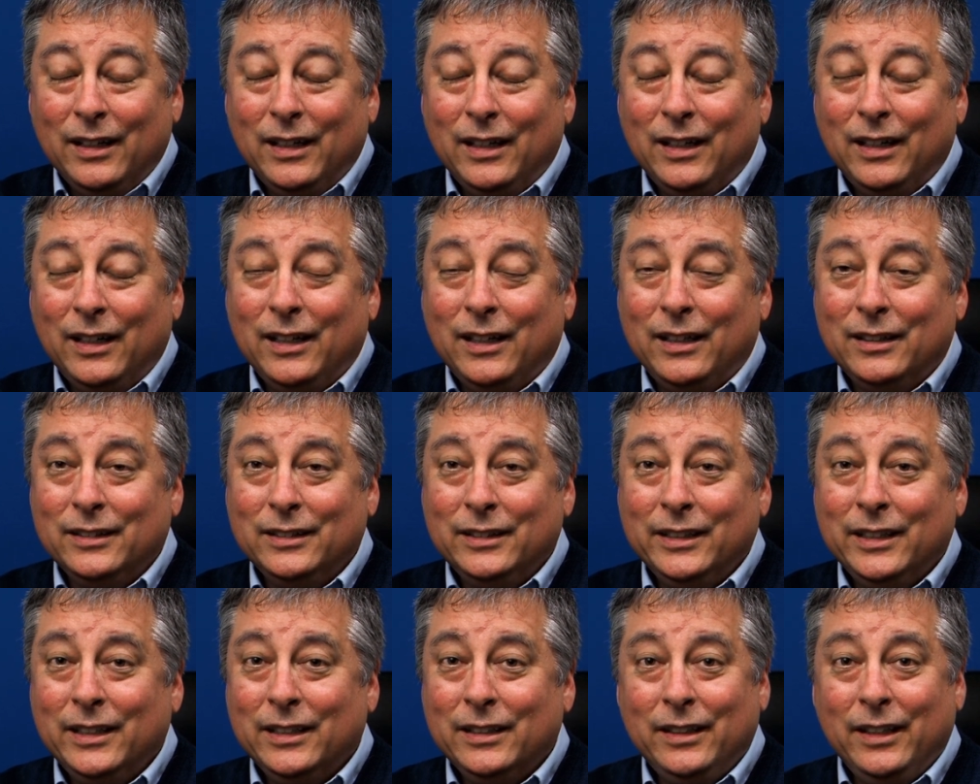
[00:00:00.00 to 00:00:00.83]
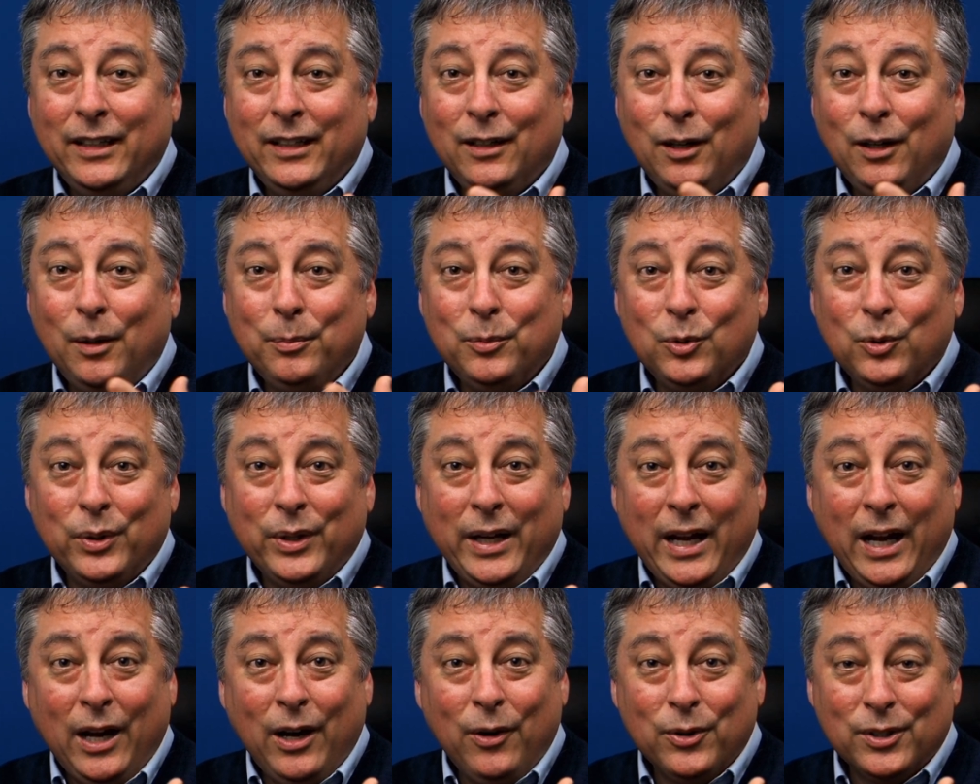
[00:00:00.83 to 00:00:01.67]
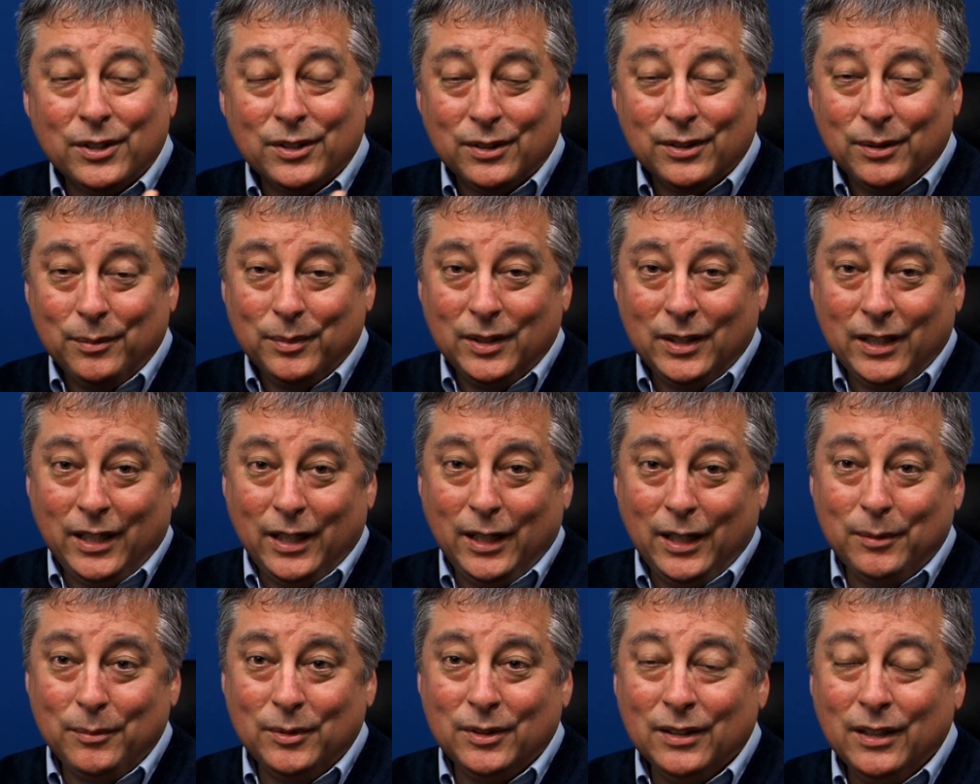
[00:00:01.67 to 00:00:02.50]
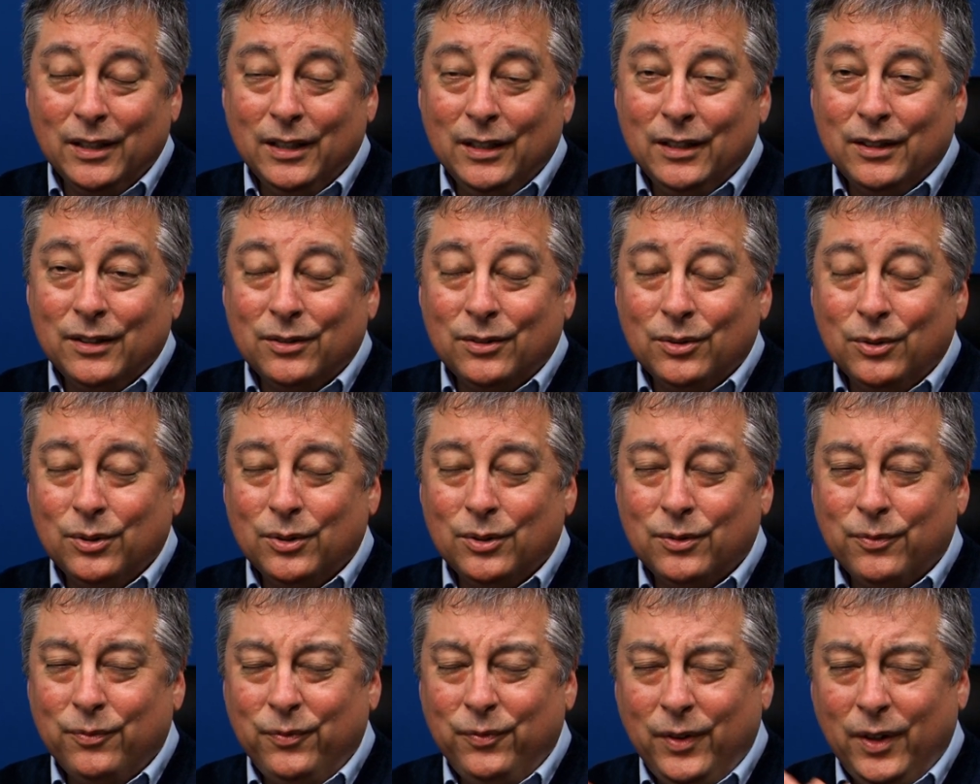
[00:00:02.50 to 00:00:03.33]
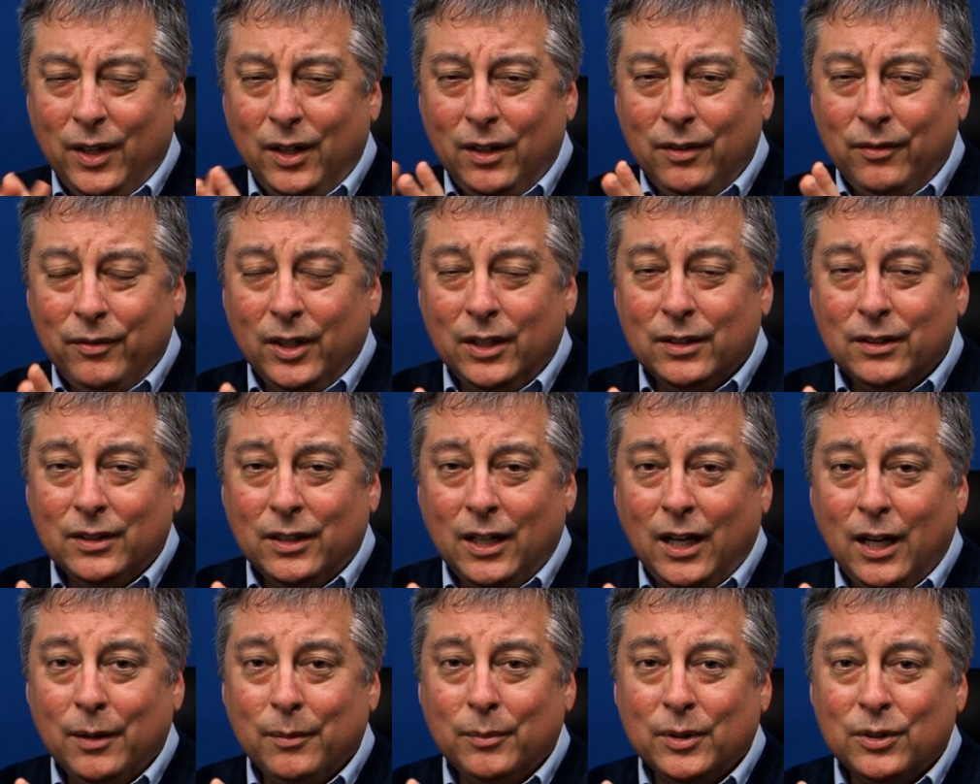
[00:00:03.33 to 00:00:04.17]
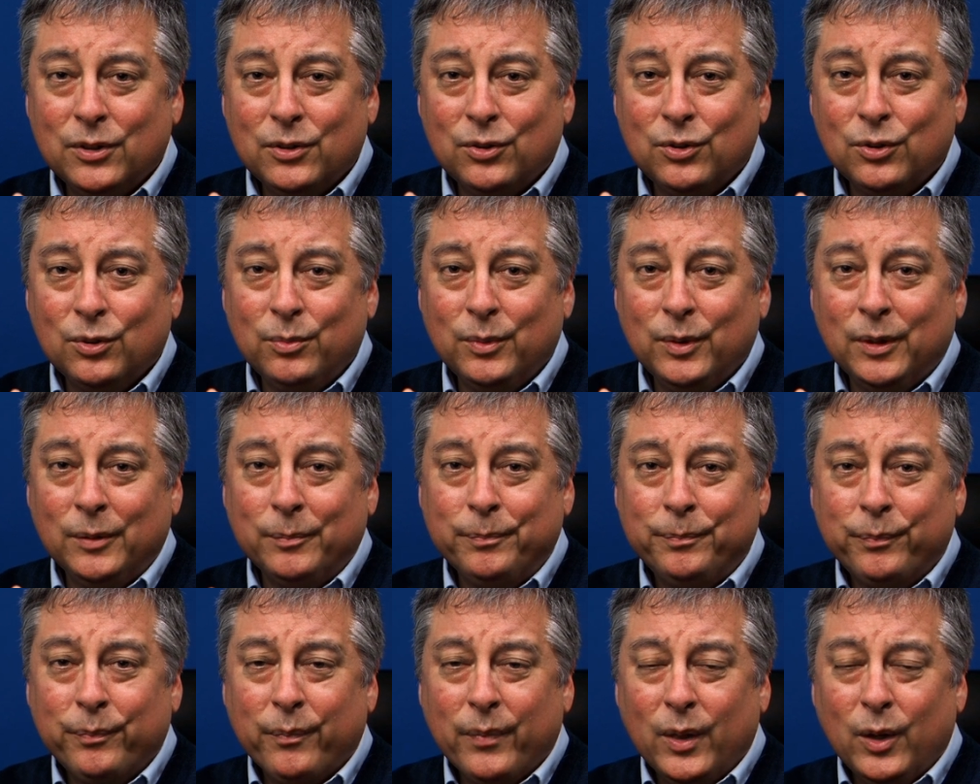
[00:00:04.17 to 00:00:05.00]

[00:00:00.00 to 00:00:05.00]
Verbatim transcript: Uh, it could take up to an hour sometimes. So it's very, very time consuming.